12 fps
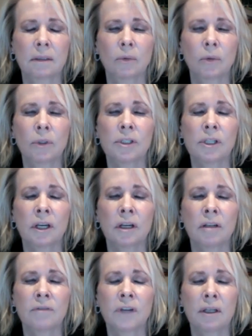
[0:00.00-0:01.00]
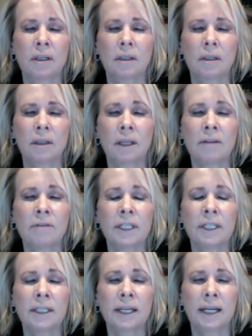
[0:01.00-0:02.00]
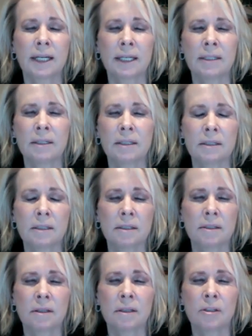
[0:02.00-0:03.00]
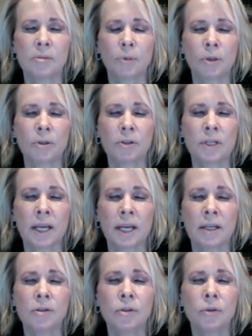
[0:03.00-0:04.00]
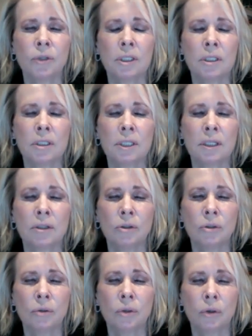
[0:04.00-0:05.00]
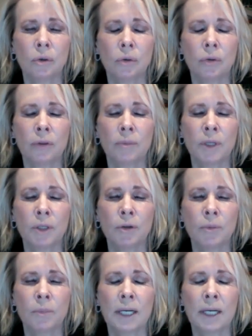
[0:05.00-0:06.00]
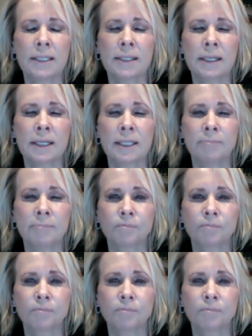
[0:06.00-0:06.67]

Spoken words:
words of loving kindness to this person as you continue to hold them in your mind's eye.